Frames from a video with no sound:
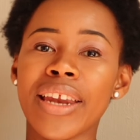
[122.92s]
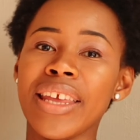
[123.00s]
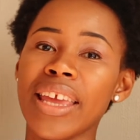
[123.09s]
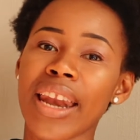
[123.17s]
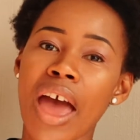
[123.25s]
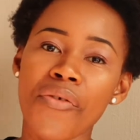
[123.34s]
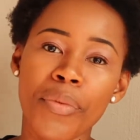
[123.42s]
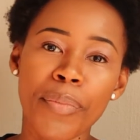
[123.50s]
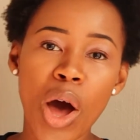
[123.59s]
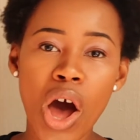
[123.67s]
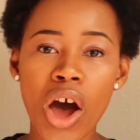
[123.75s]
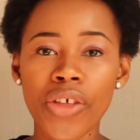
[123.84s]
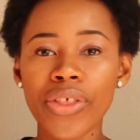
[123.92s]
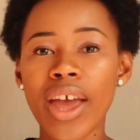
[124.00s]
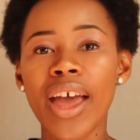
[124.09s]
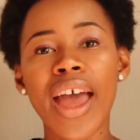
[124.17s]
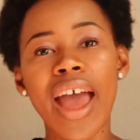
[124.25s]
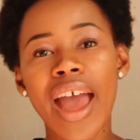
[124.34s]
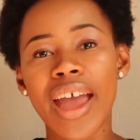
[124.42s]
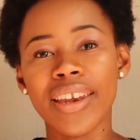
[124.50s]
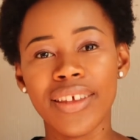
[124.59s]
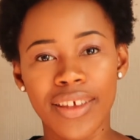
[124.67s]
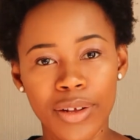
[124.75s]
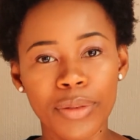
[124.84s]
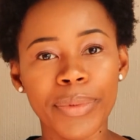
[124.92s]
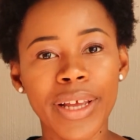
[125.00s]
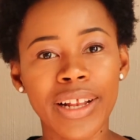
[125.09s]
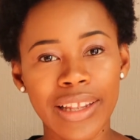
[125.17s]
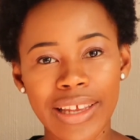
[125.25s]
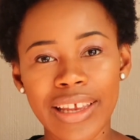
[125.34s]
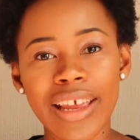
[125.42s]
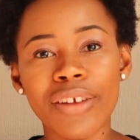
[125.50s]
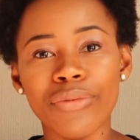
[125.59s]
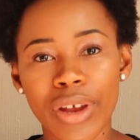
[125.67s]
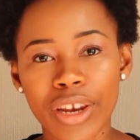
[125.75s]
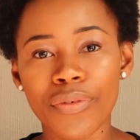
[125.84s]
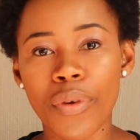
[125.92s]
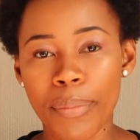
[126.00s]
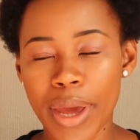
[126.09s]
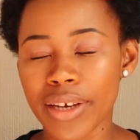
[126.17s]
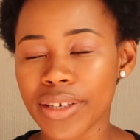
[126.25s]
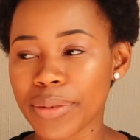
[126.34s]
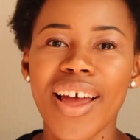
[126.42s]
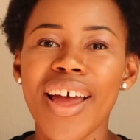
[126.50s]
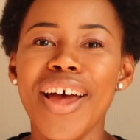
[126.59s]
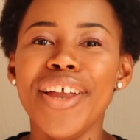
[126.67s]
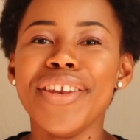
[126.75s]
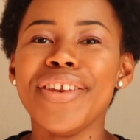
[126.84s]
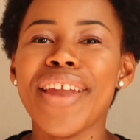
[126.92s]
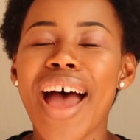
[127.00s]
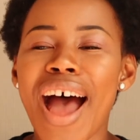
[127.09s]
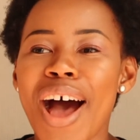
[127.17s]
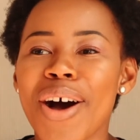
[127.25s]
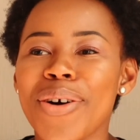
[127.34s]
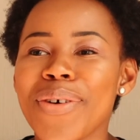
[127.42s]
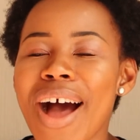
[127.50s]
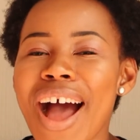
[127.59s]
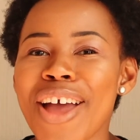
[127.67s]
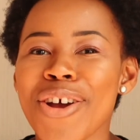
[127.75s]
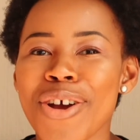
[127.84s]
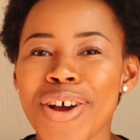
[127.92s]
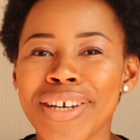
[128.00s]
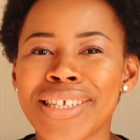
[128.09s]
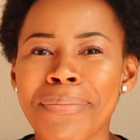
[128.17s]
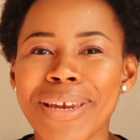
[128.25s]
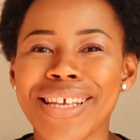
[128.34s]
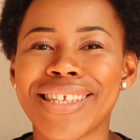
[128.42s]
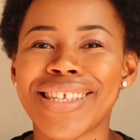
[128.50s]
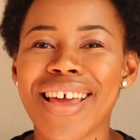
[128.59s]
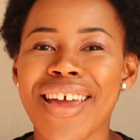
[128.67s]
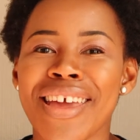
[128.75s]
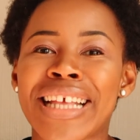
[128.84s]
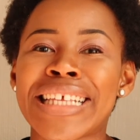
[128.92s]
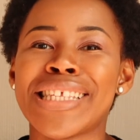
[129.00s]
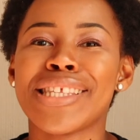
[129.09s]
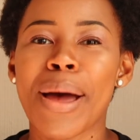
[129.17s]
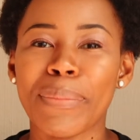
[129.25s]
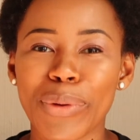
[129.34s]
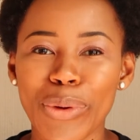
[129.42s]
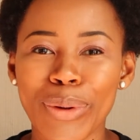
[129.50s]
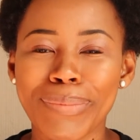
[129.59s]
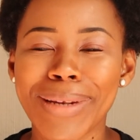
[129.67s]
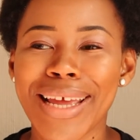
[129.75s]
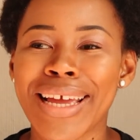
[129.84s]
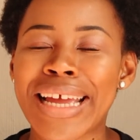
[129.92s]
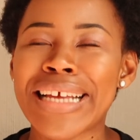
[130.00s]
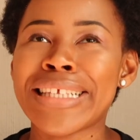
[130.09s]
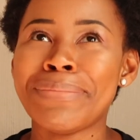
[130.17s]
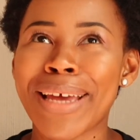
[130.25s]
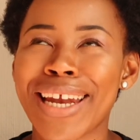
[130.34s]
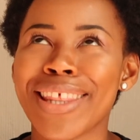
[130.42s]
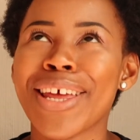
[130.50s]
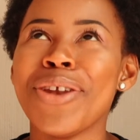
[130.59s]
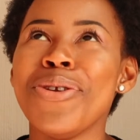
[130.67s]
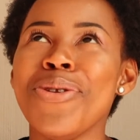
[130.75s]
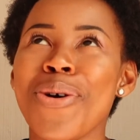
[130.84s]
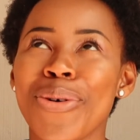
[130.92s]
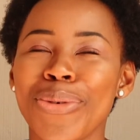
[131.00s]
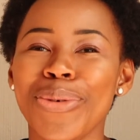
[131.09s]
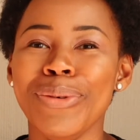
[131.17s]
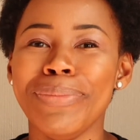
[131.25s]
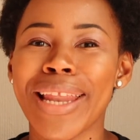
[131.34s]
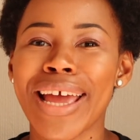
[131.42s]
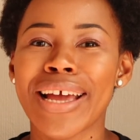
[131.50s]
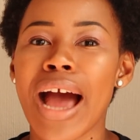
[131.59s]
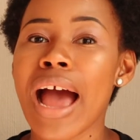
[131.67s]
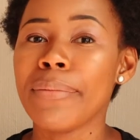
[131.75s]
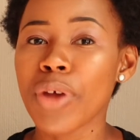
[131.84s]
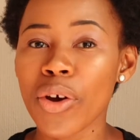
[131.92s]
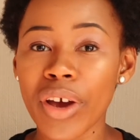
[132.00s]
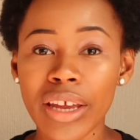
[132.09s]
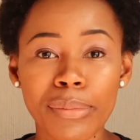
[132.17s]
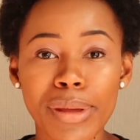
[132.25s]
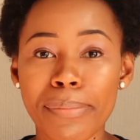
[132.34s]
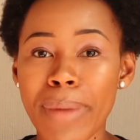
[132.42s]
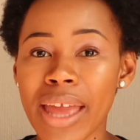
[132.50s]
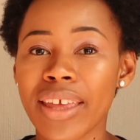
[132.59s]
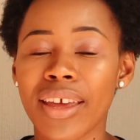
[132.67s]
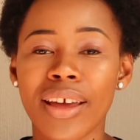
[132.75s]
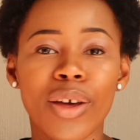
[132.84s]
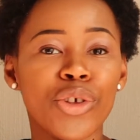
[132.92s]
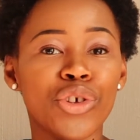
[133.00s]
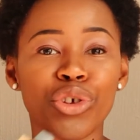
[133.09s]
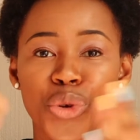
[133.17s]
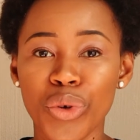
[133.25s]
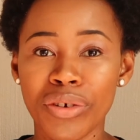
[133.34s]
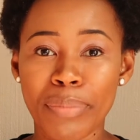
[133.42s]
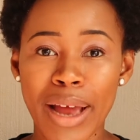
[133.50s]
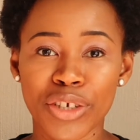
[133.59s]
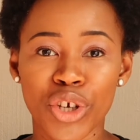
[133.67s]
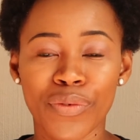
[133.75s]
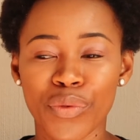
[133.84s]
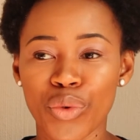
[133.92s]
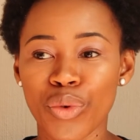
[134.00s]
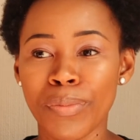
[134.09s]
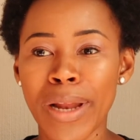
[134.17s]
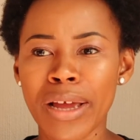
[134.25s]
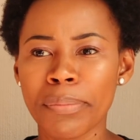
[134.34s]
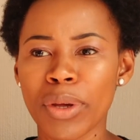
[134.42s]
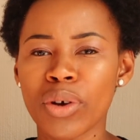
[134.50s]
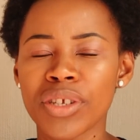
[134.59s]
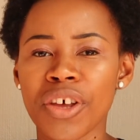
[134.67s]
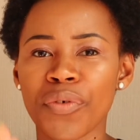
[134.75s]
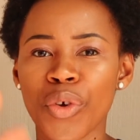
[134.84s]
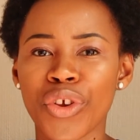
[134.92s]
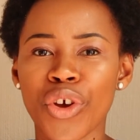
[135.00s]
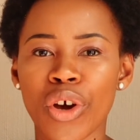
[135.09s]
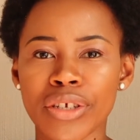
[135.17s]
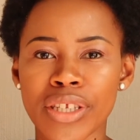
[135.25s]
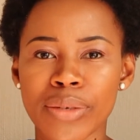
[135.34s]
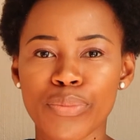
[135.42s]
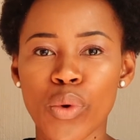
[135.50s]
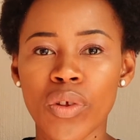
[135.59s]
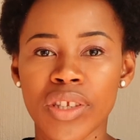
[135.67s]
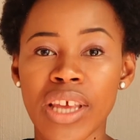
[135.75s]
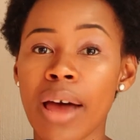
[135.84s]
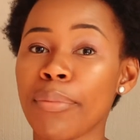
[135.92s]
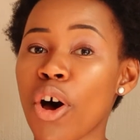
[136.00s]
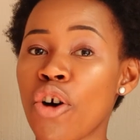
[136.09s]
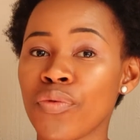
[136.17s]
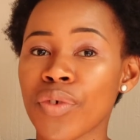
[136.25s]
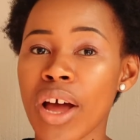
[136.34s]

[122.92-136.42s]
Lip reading: he can have a bath and he'll be clean and ready for bed. Now, I heard somebody saying some Ooblek is better than no Ooblek. I'm not going to be making a huge batch of Ooblek because I've only got a small tub of